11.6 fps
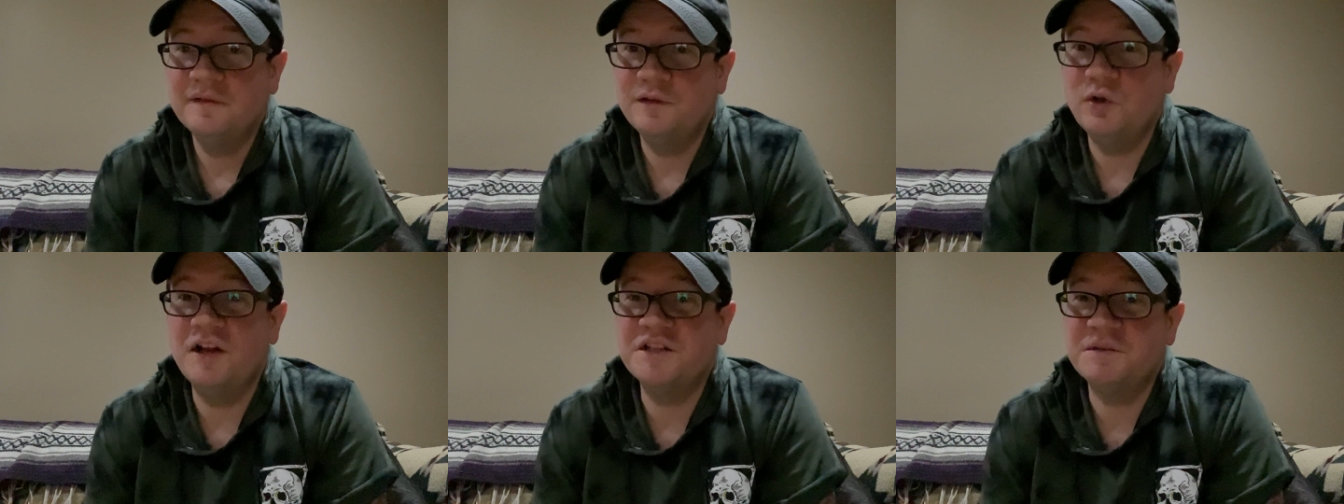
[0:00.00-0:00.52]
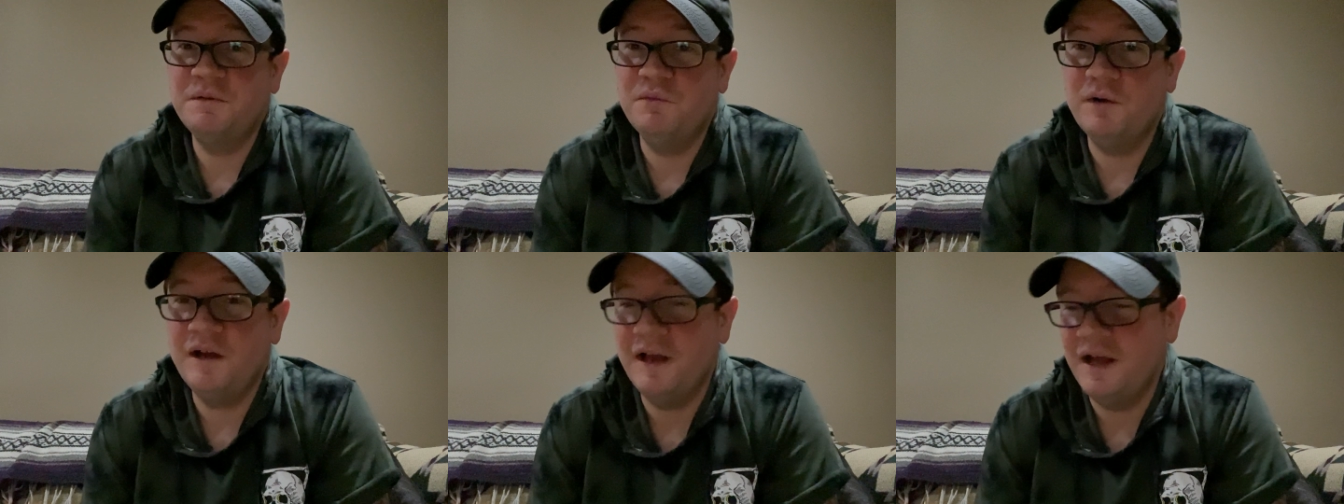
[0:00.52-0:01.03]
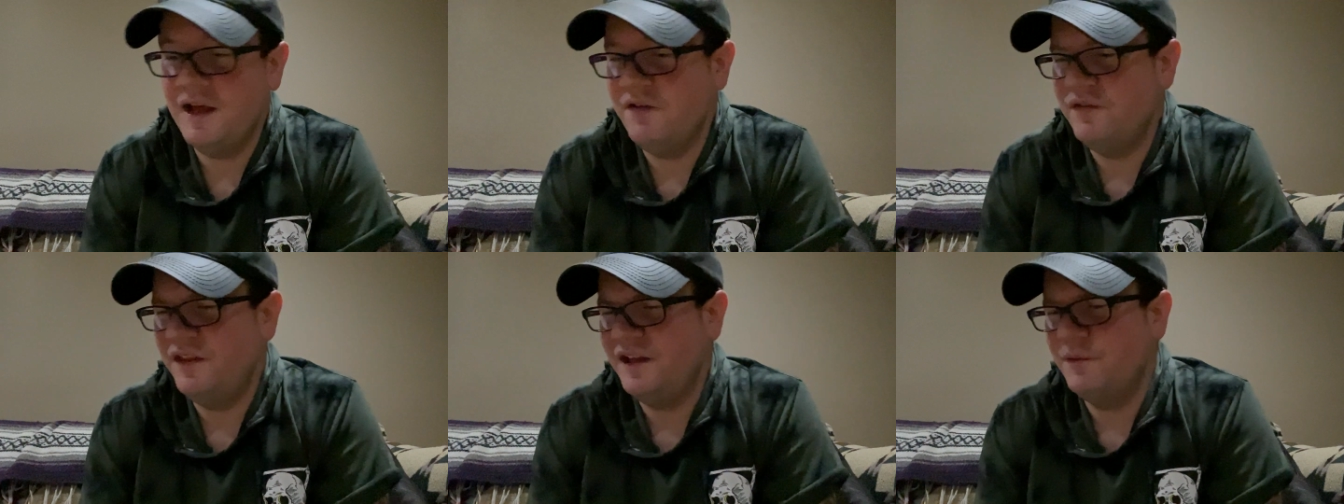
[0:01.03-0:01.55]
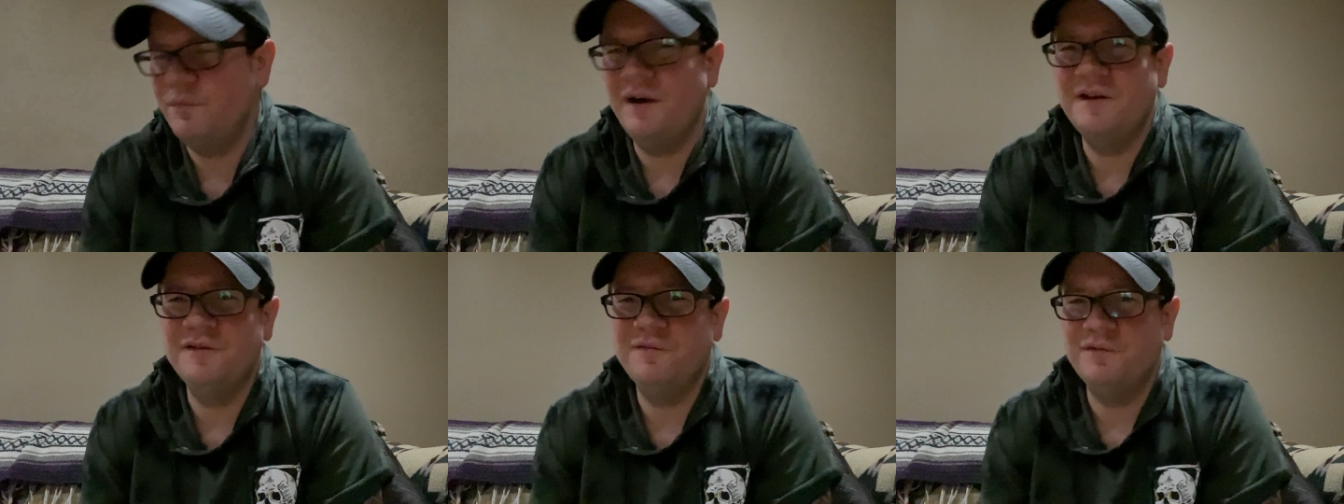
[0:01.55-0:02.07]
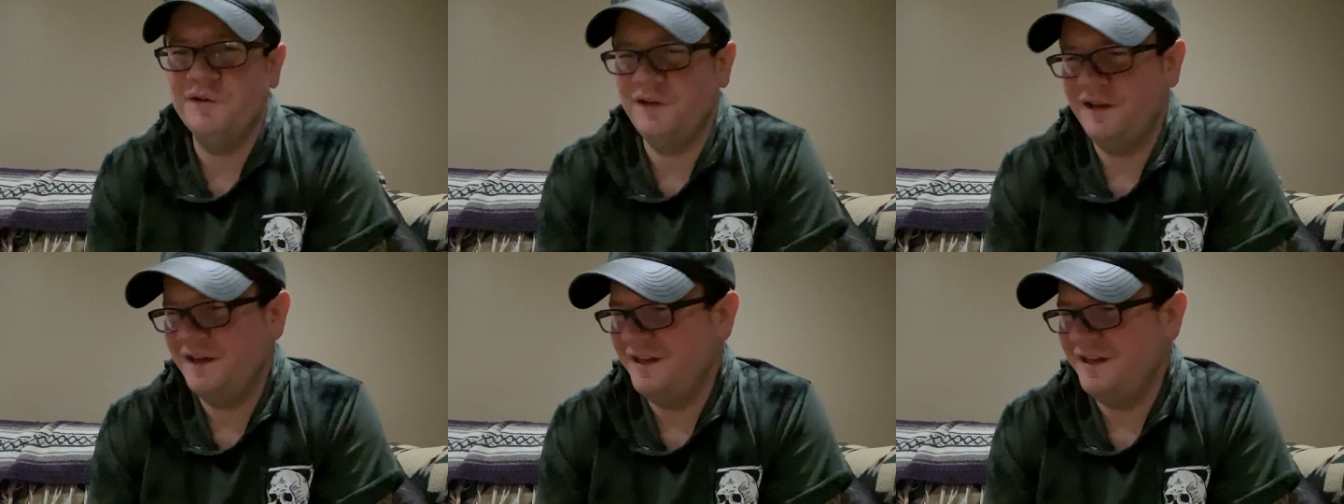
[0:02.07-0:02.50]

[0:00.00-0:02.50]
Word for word: Don't ask me why I have. I think I bought it for like